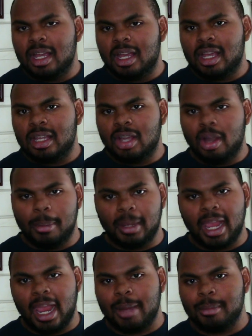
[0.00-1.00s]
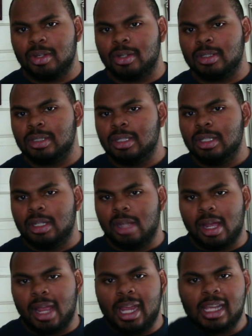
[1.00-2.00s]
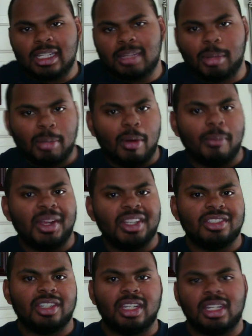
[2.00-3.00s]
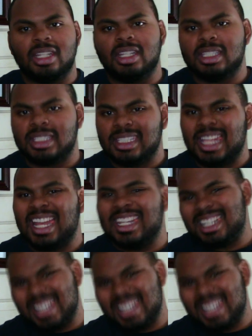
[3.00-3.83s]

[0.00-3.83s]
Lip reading: Hope Academy on academic probation and this and that and